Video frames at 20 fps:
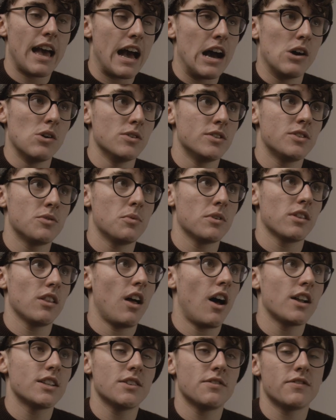house with
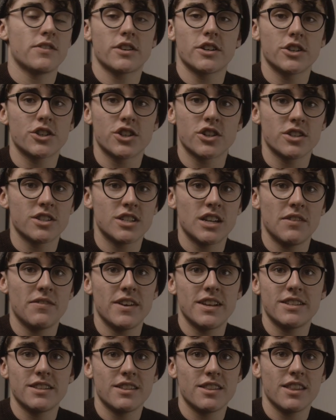lots of furniture and
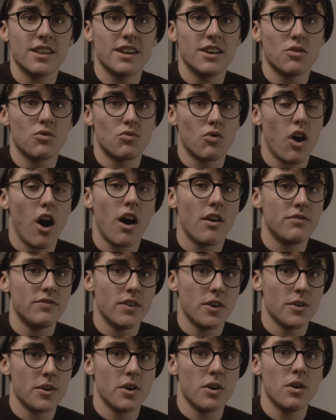stuff is the raw
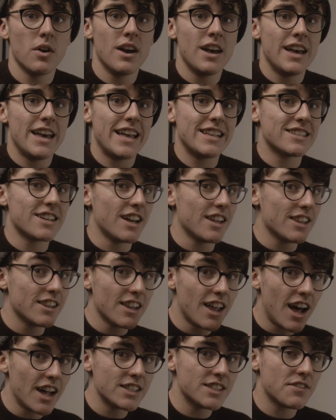photo. It's got
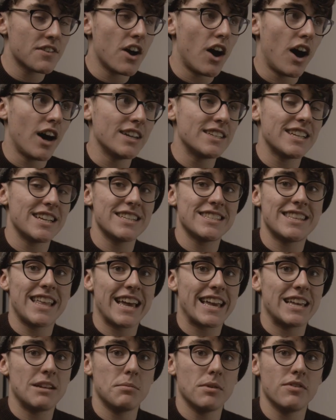lots of contents
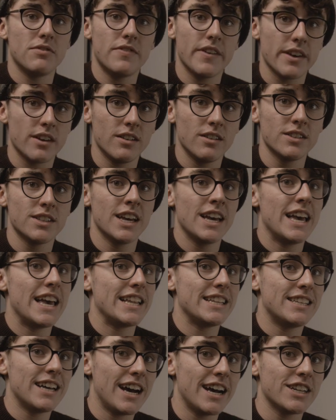that can be fiddled
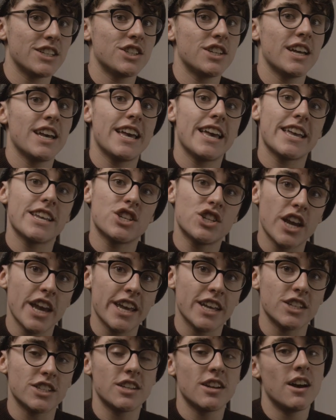and touched and
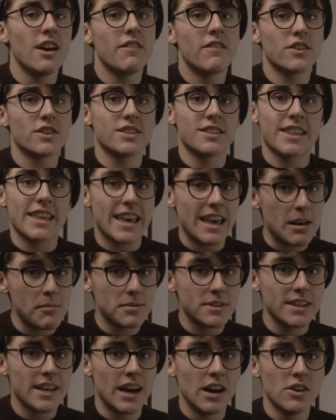changed. Versus the
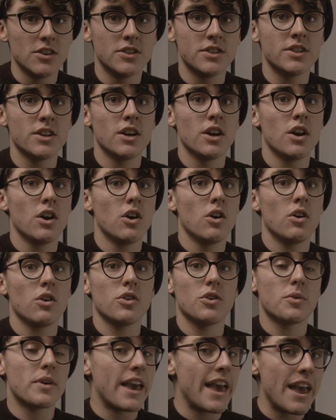empty house,
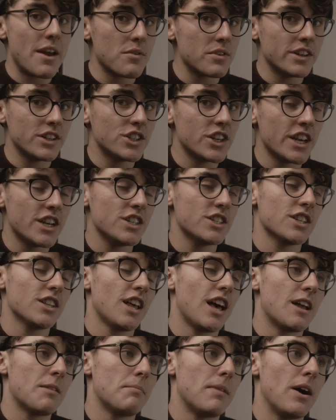you can't really change a
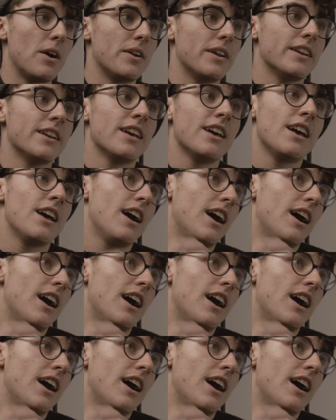lot about it.